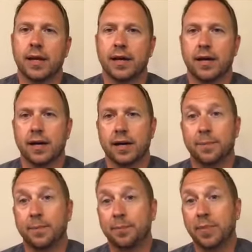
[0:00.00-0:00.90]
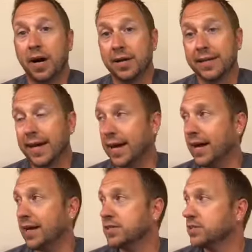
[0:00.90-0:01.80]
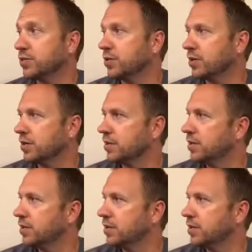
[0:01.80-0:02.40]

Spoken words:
podcasts or